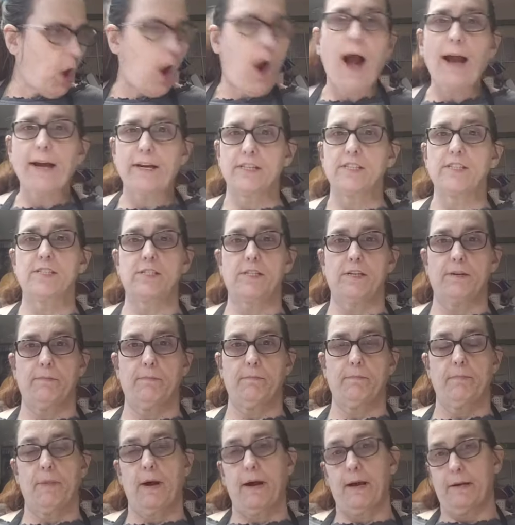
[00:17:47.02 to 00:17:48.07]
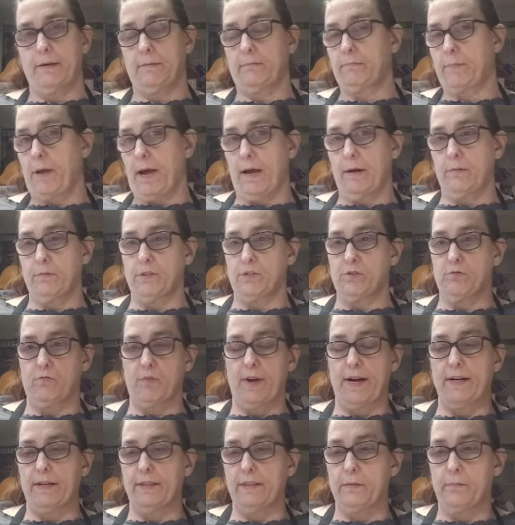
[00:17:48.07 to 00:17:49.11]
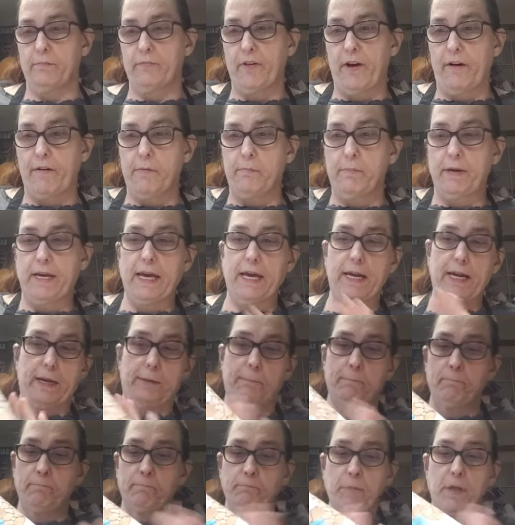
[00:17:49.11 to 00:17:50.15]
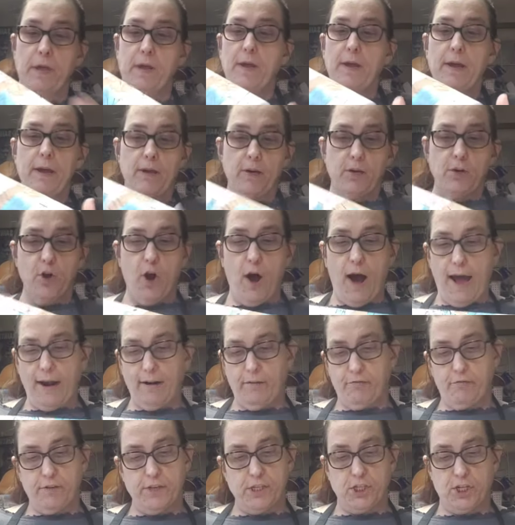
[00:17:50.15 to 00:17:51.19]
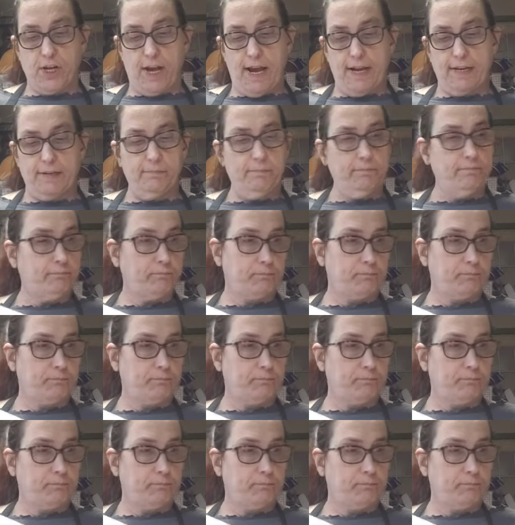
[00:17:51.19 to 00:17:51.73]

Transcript: August. I was right at the very beginning. Not a fish eye.